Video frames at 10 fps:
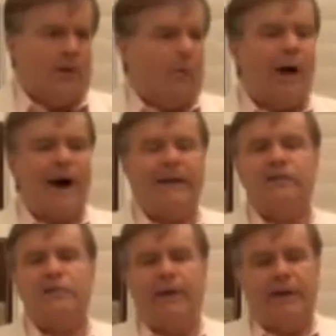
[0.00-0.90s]
Why
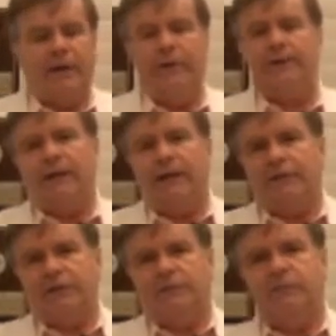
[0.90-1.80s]
does radio and
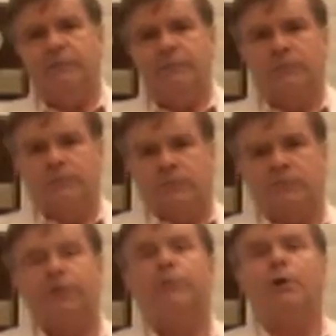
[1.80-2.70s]
television
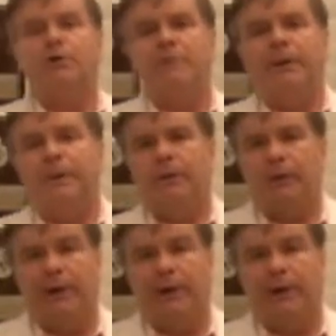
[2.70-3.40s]
for most people,